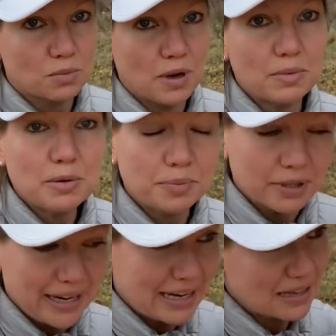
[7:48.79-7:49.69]
maybe
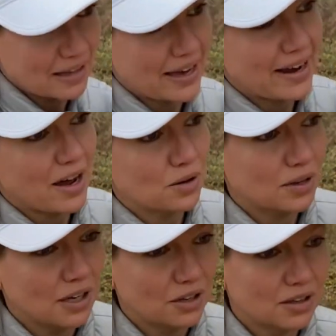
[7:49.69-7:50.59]
planning that out
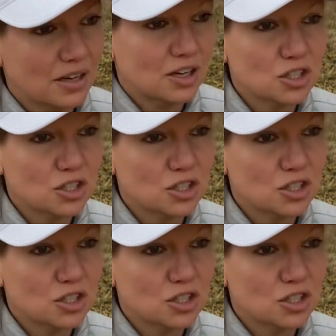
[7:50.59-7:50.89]
here and there